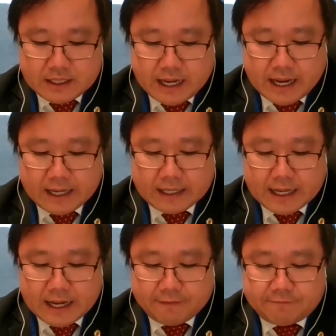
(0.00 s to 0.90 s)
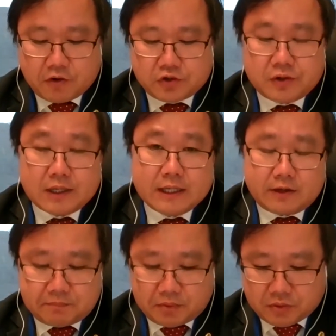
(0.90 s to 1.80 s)
And unfortunately,
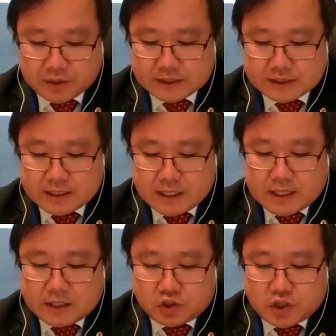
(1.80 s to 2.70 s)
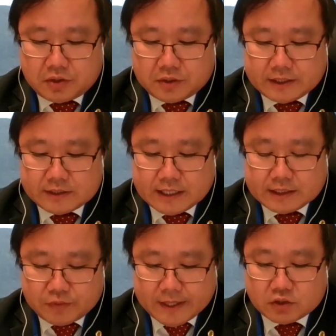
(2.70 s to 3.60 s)
report showed this
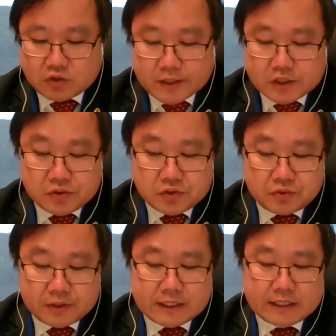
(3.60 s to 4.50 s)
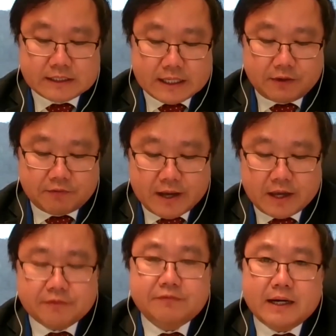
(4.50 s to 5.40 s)
trend continued during the second
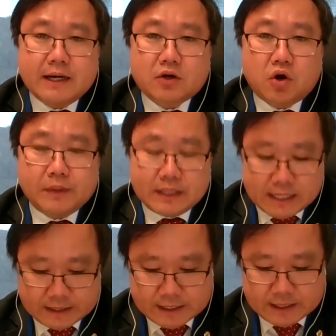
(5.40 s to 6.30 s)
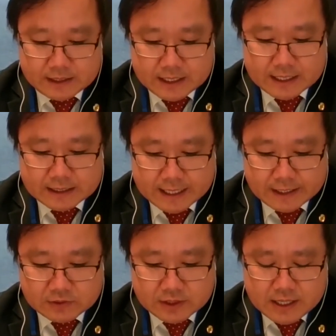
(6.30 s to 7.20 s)
wave COVID-19
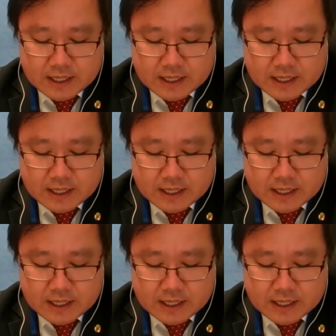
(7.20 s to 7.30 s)
case.